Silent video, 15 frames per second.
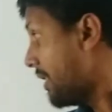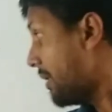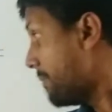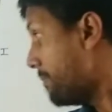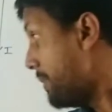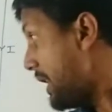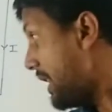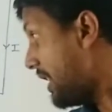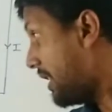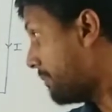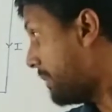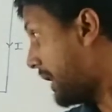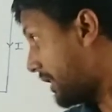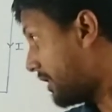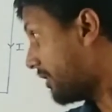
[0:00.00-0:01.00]

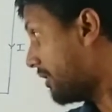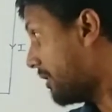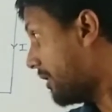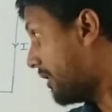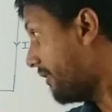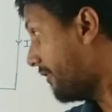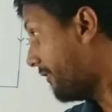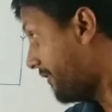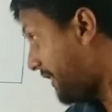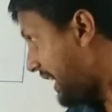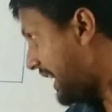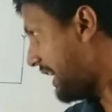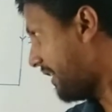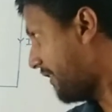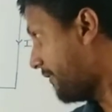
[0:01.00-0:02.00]
but
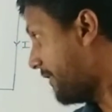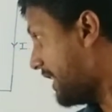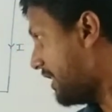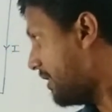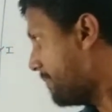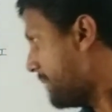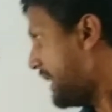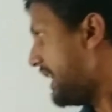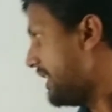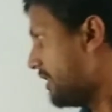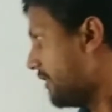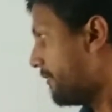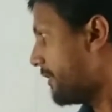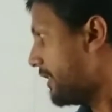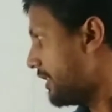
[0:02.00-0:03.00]
V will be
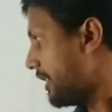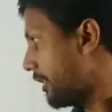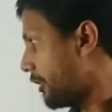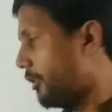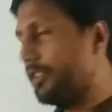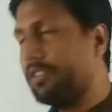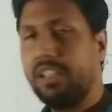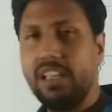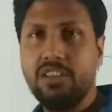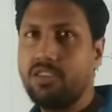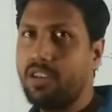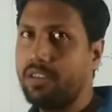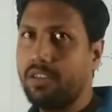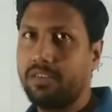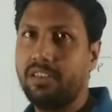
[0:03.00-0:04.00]
different across each
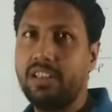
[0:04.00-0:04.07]
resistor.